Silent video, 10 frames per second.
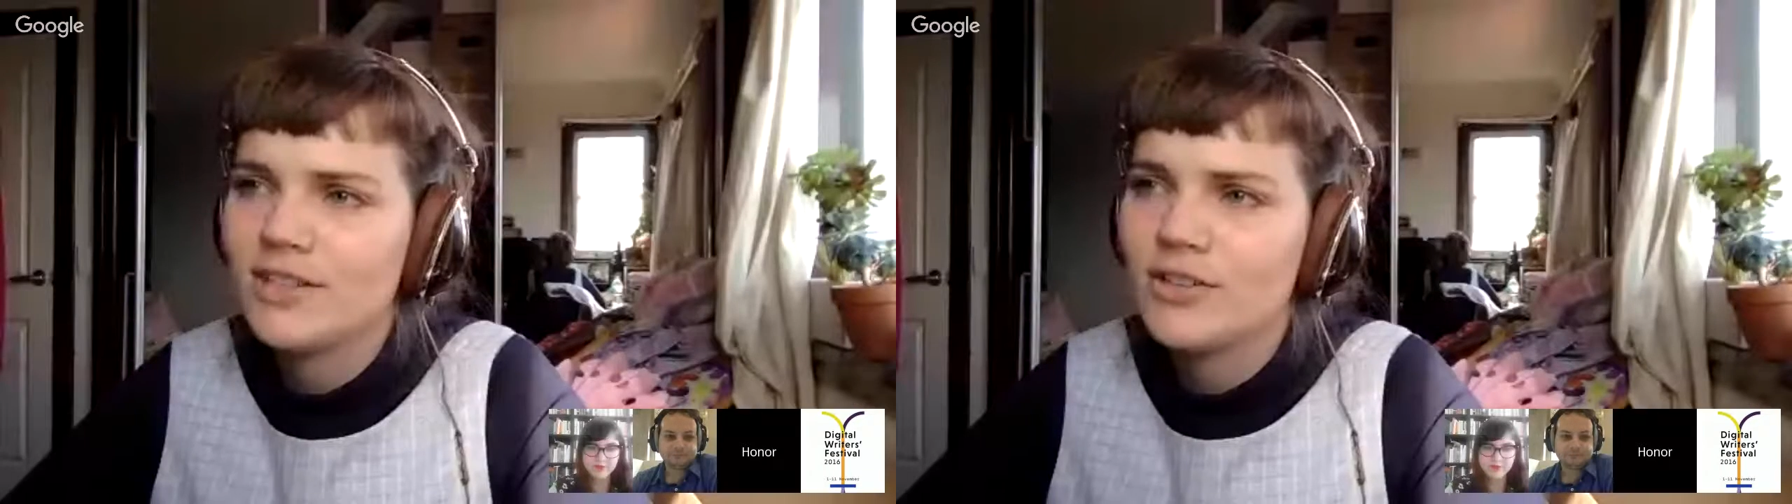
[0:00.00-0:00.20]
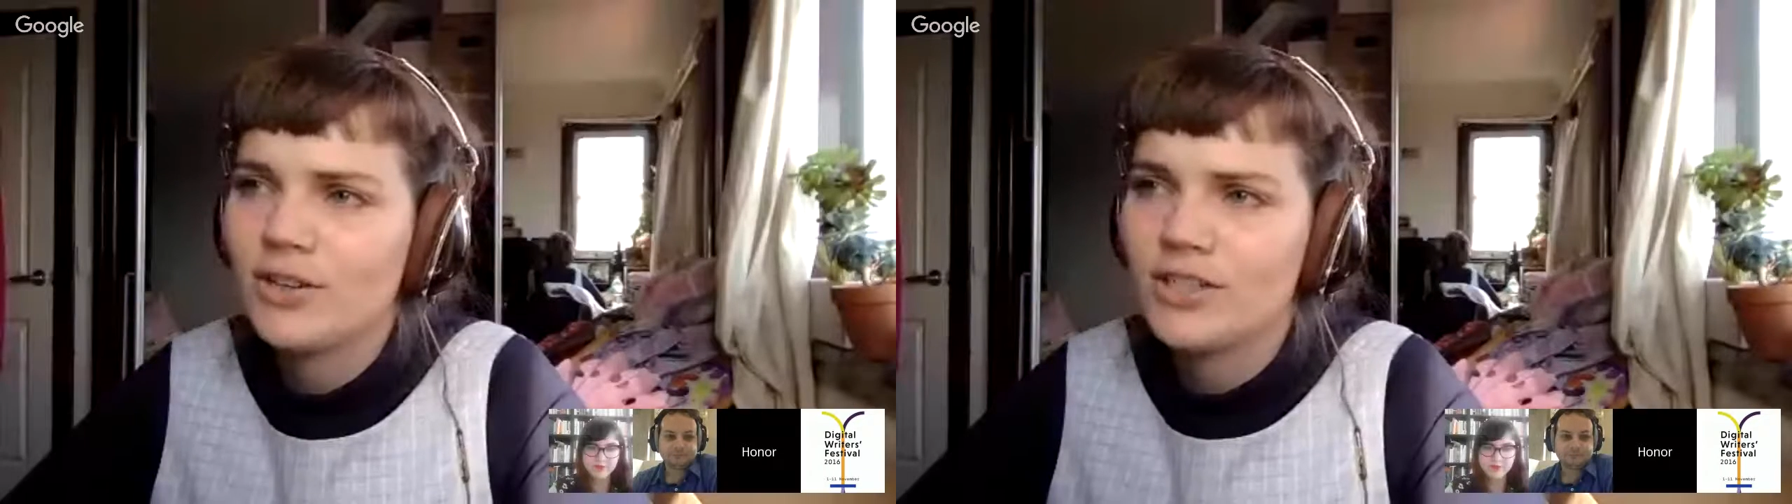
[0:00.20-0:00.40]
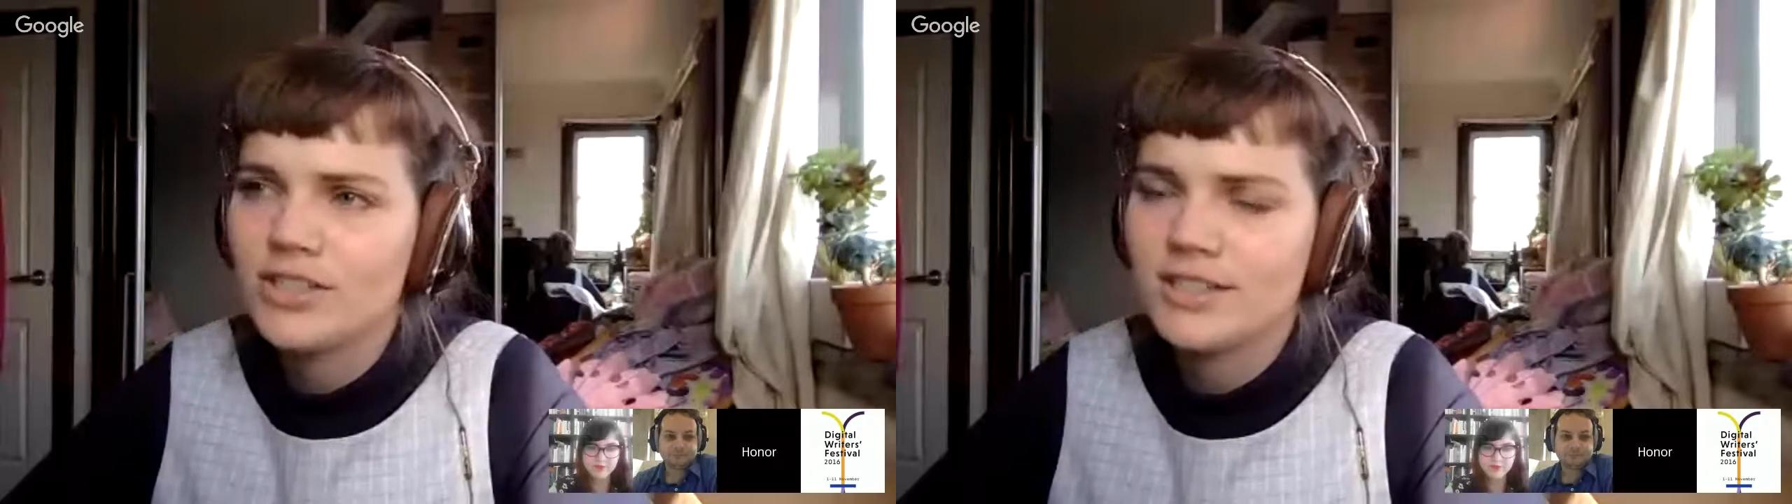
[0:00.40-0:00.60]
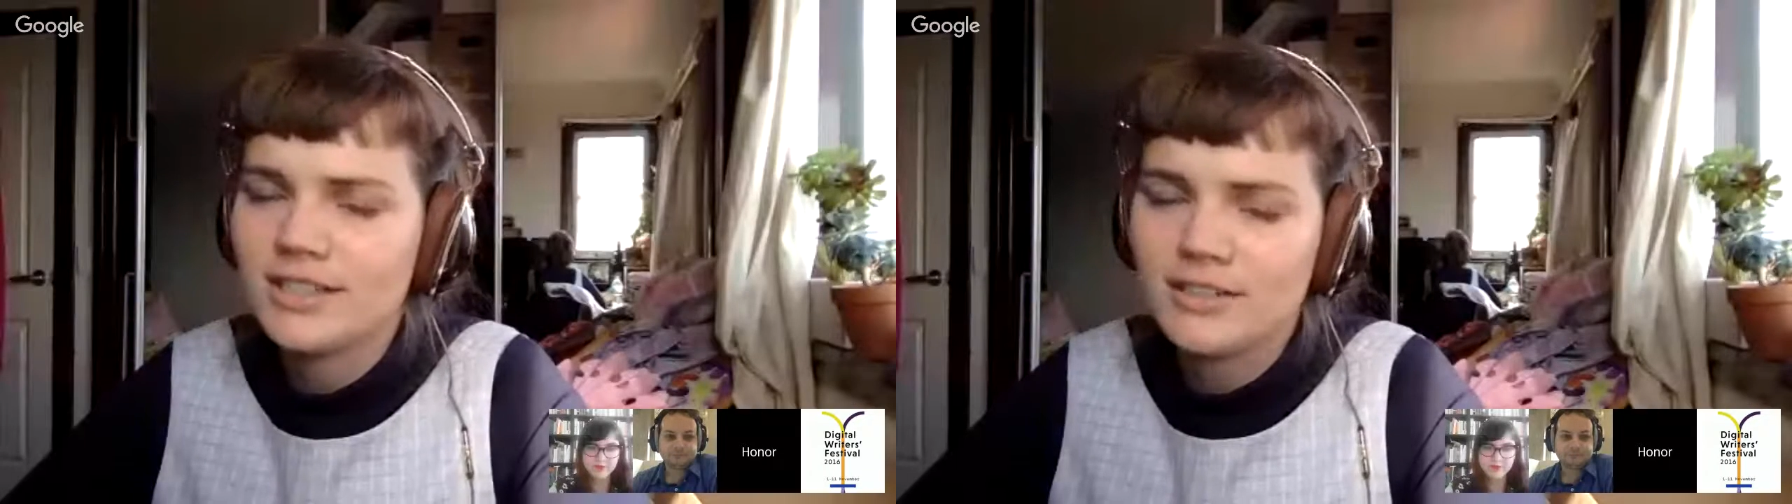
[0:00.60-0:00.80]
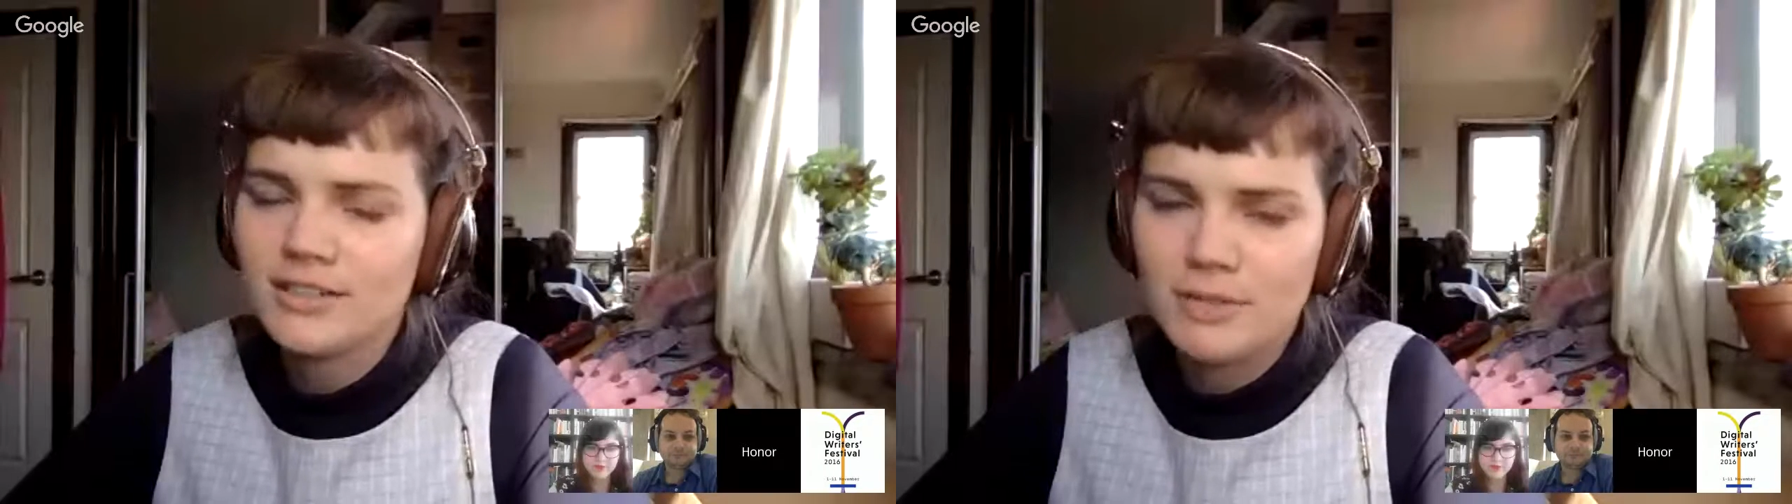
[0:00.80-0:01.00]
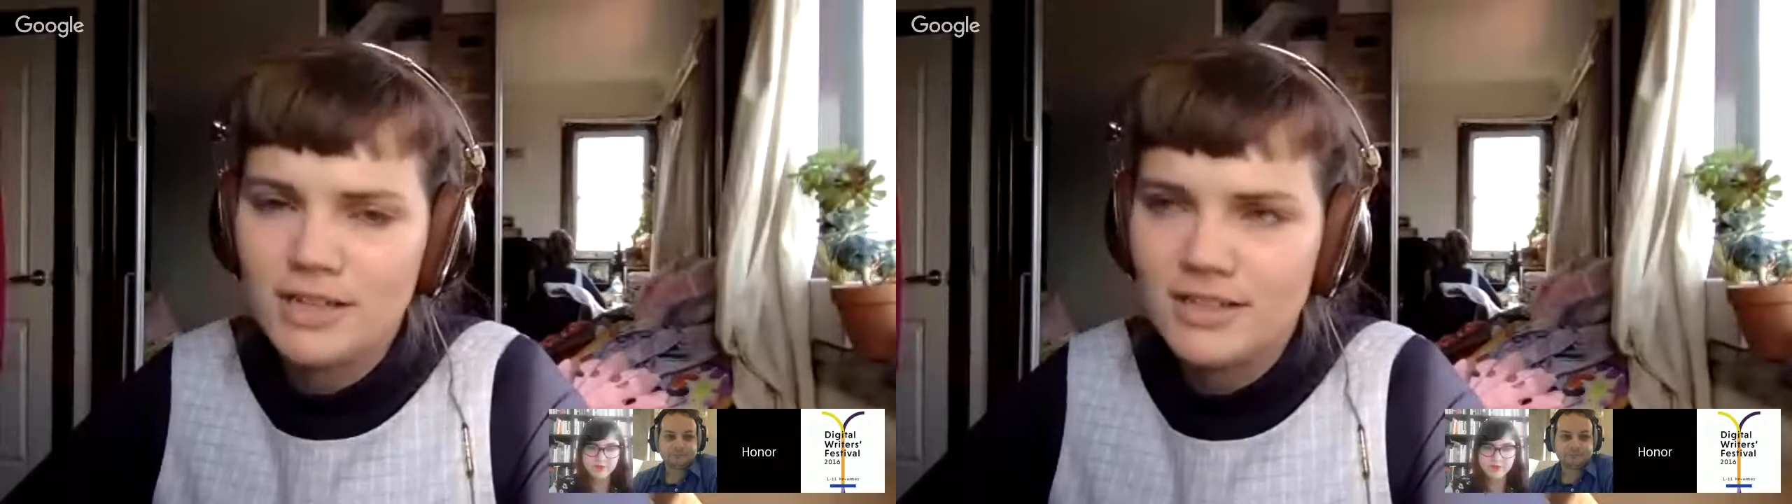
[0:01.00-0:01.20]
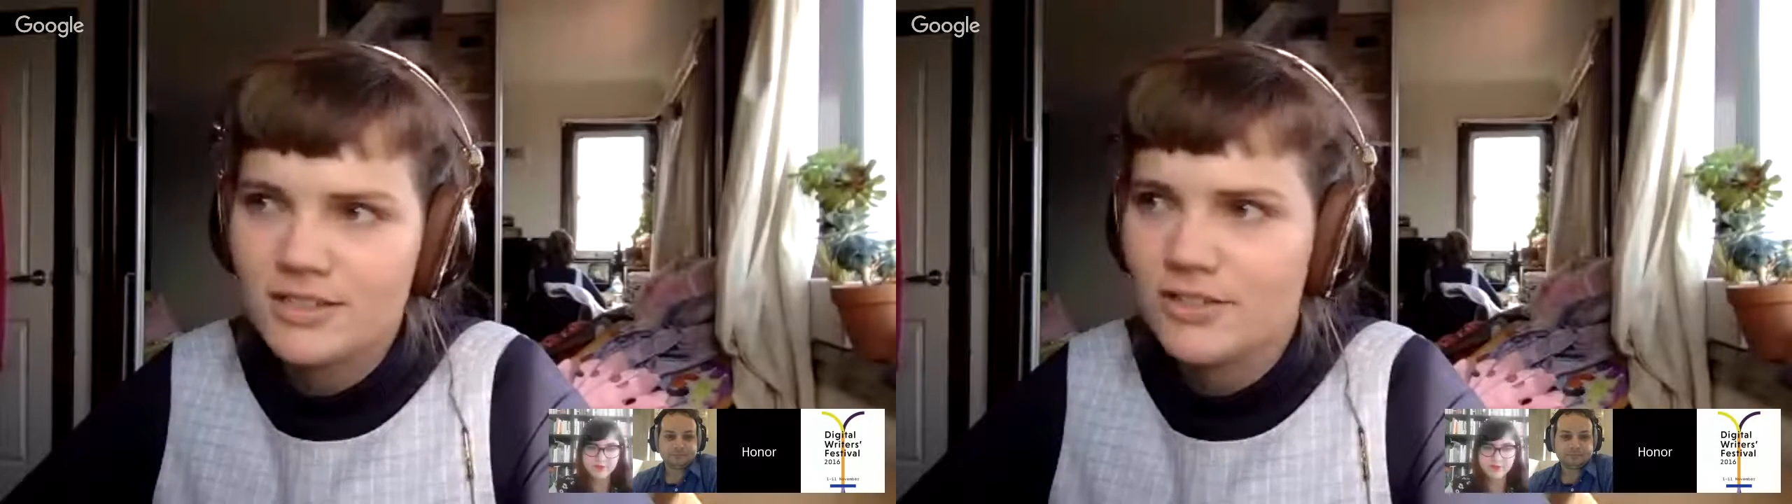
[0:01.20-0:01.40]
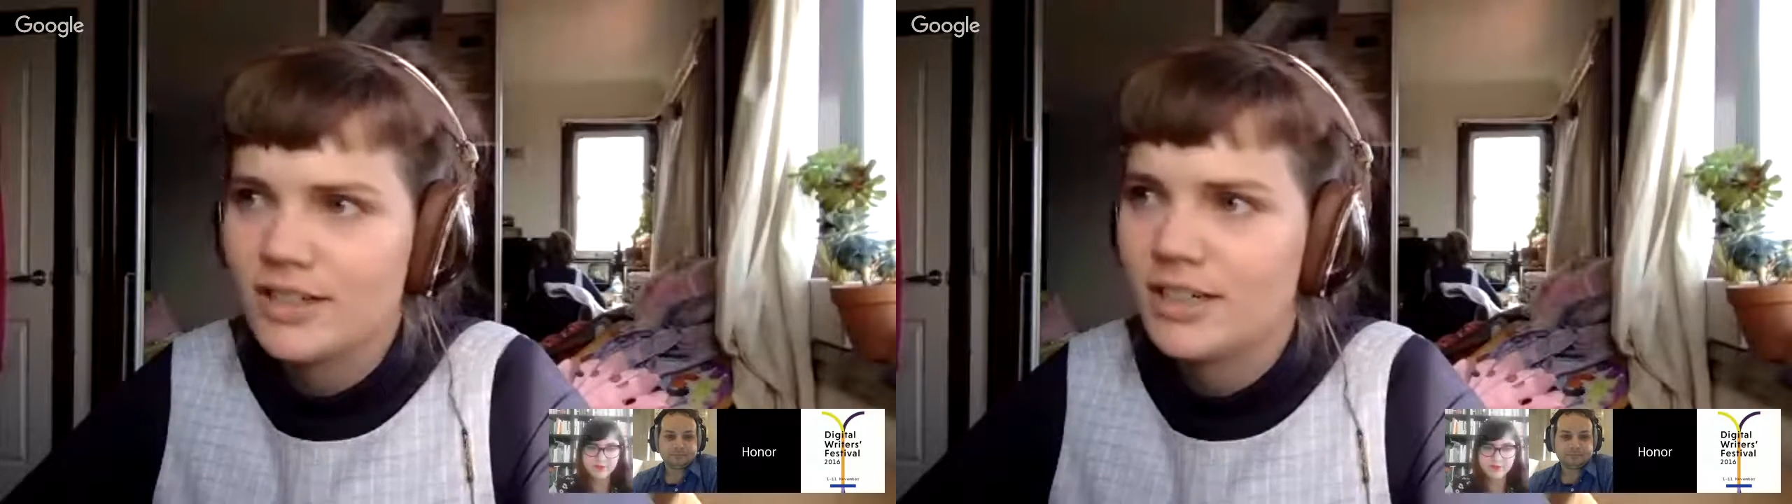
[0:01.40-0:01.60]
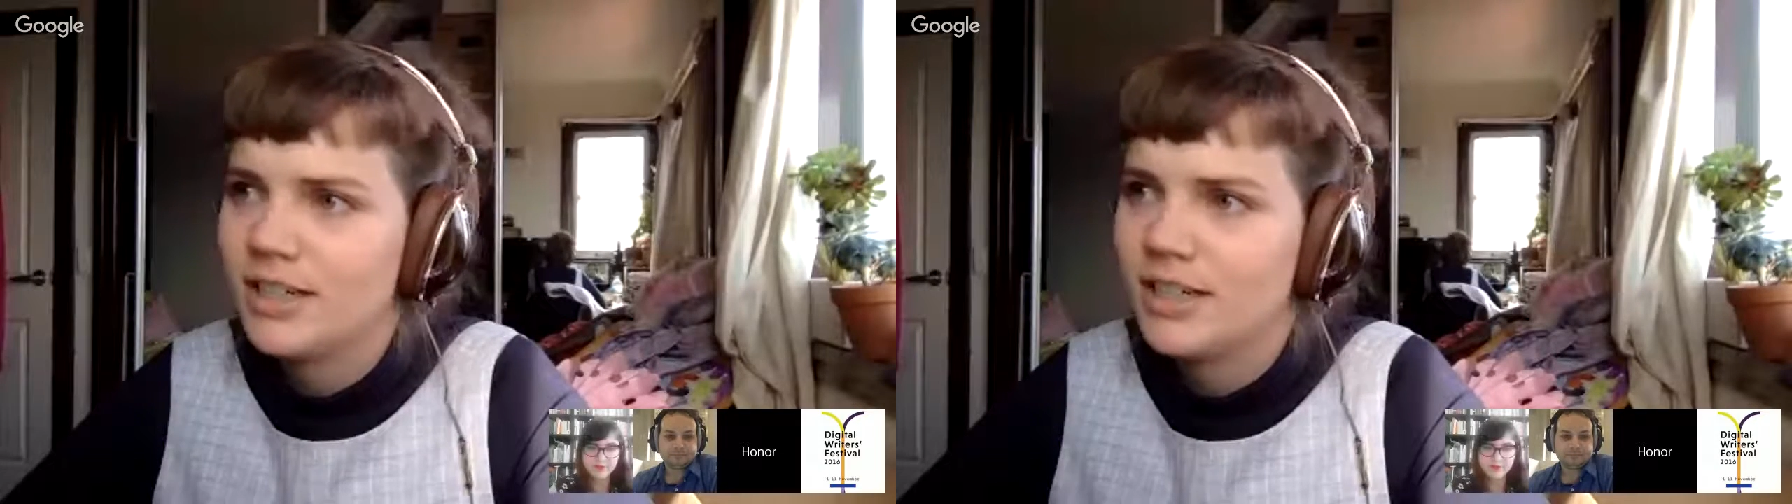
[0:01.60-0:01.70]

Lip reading: creatures in human history.